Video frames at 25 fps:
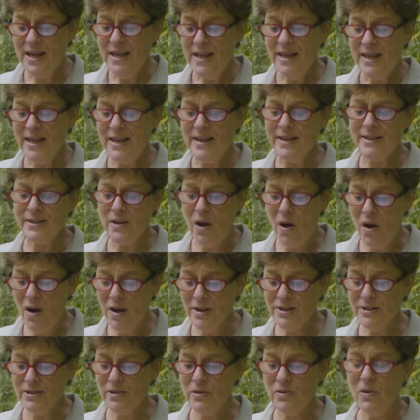it has
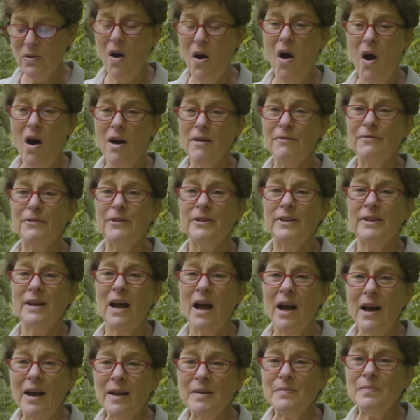also offered an
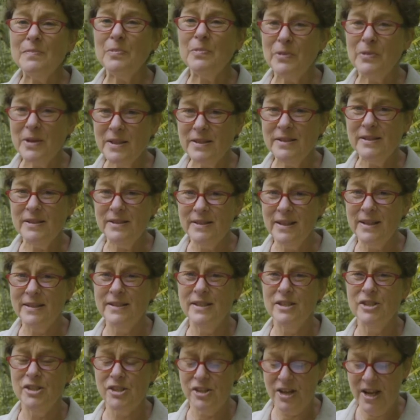
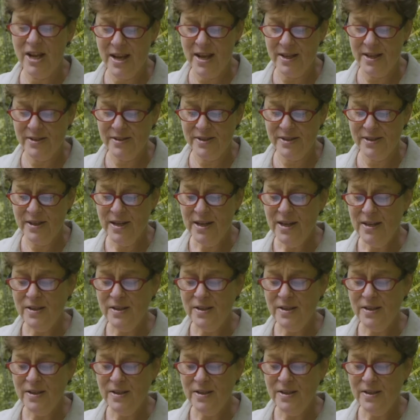unprecedented chance